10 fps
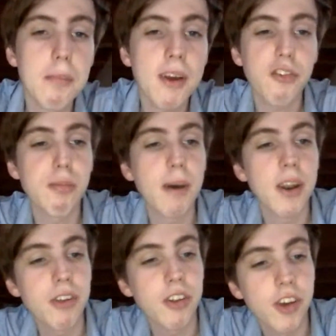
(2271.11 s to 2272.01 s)
there are
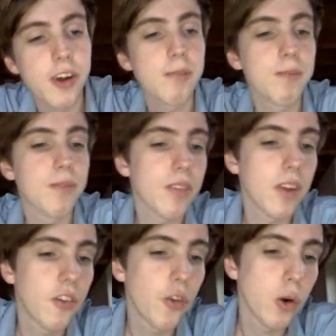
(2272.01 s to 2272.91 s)
massive benefits here
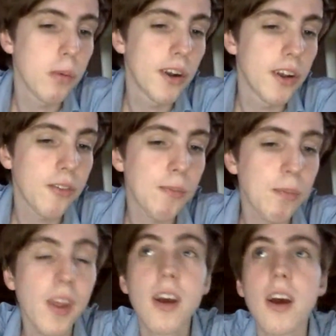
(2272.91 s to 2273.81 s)
and talk about
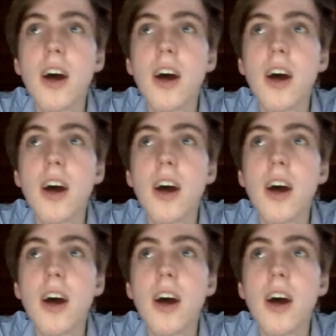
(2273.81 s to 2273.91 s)
that.